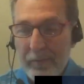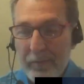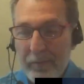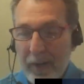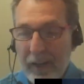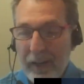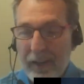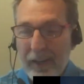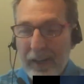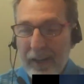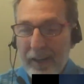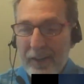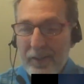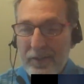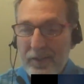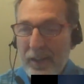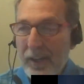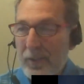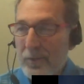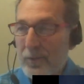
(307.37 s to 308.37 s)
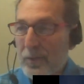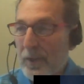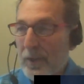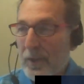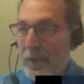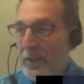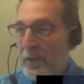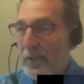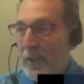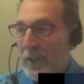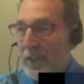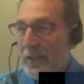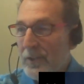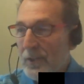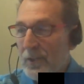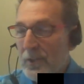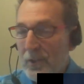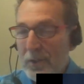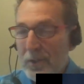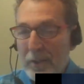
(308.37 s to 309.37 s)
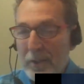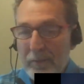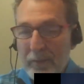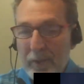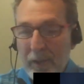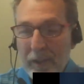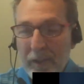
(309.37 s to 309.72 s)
market as we're getting ready to do them,